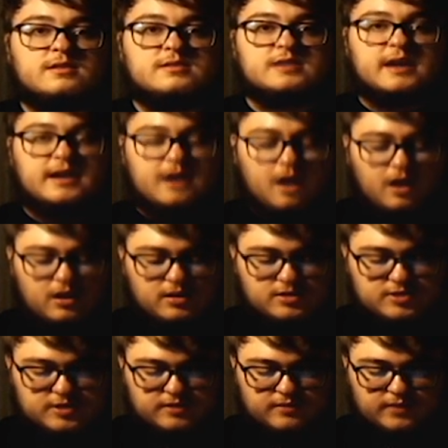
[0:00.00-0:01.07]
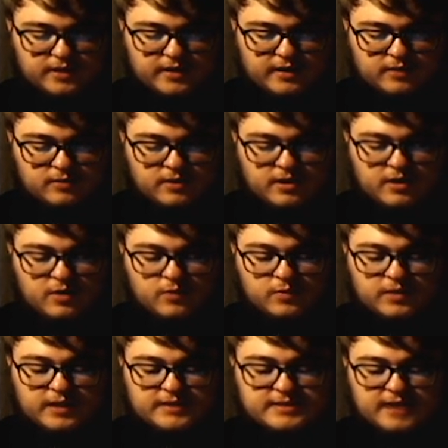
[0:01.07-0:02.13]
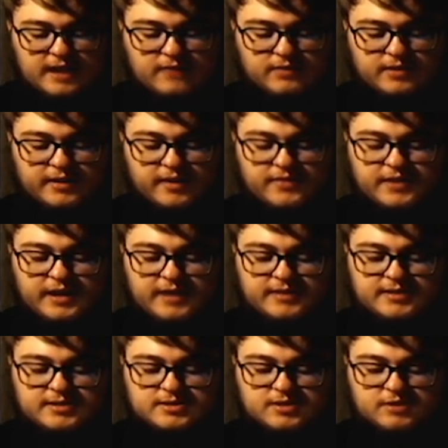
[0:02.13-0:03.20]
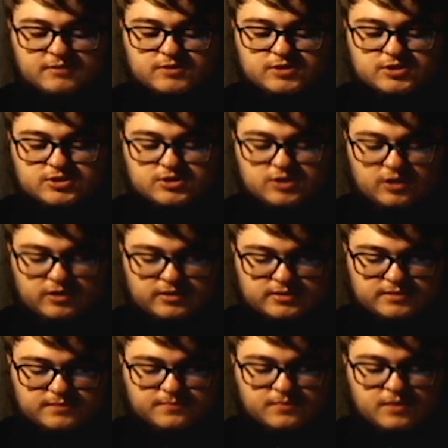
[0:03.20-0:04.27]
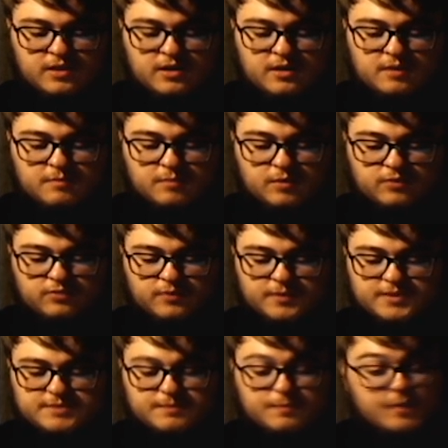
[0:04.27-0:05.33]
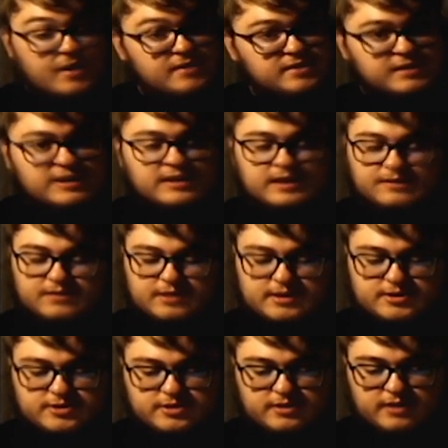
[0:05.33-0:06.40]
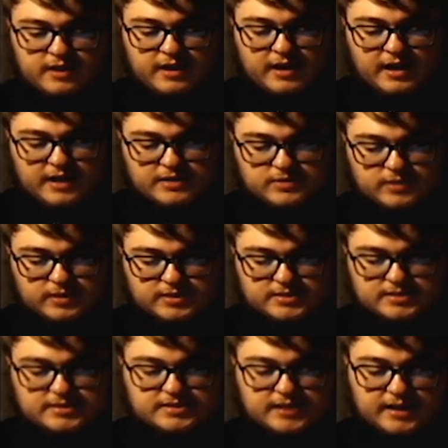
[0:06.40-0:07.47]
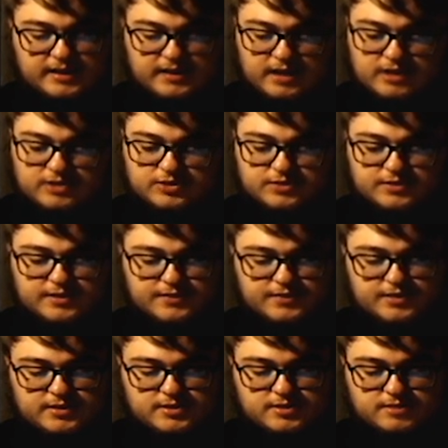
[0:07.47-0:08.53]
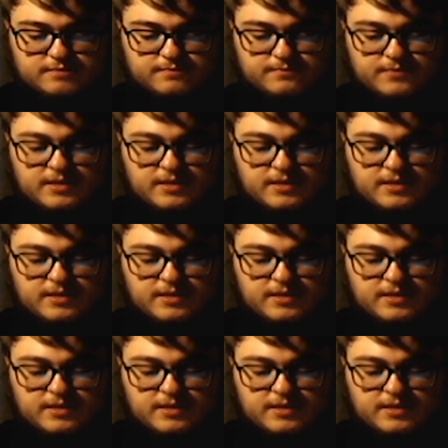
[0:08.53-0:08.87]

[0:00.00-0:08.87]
The psychology of layout relies heavily on the ideas of gestalt, both from its basic definition as well as its psychological definition.